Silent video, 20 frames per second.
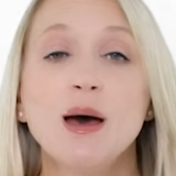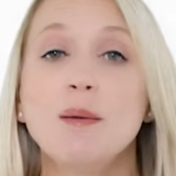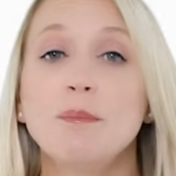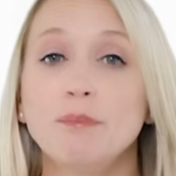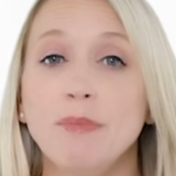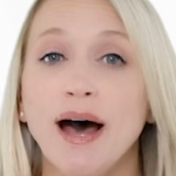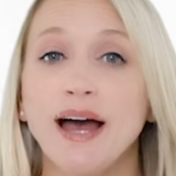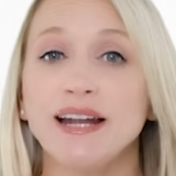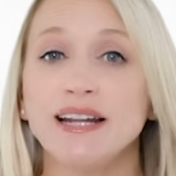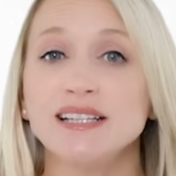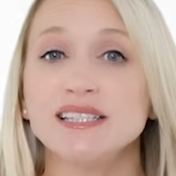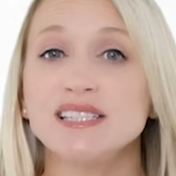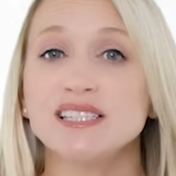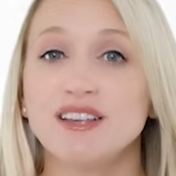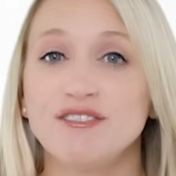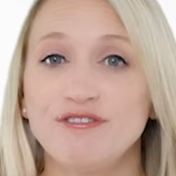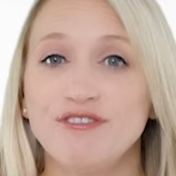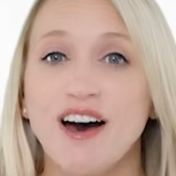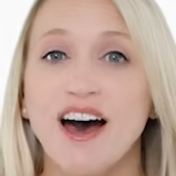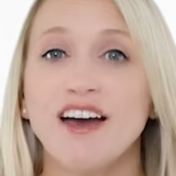minus
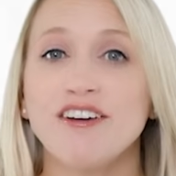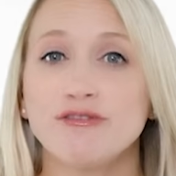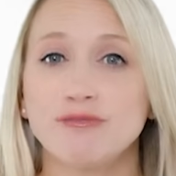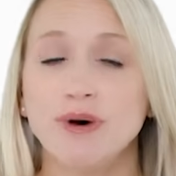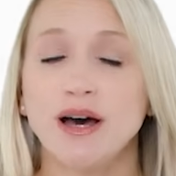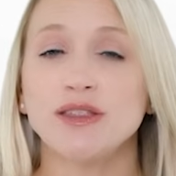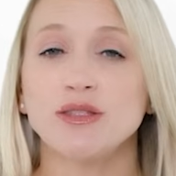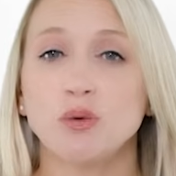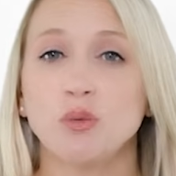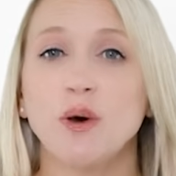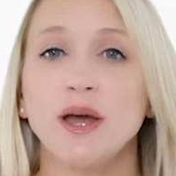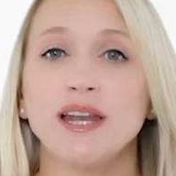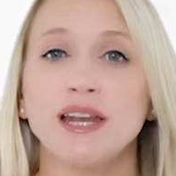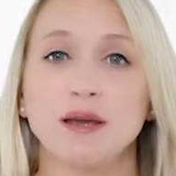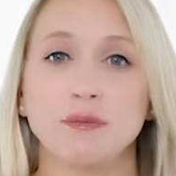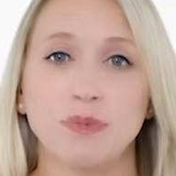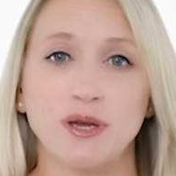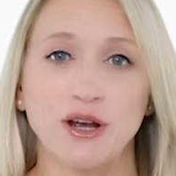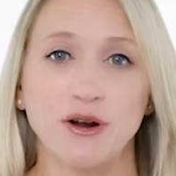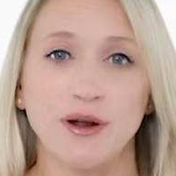the 5-month
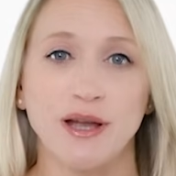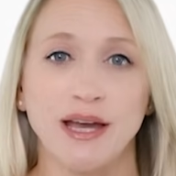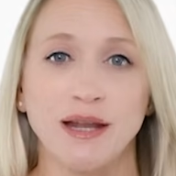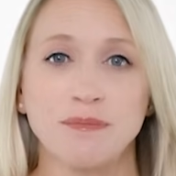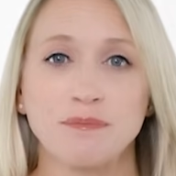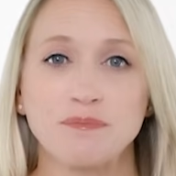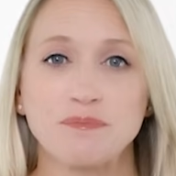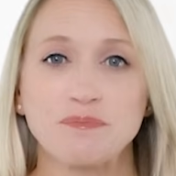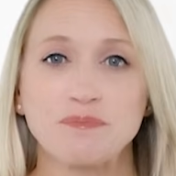waiting period.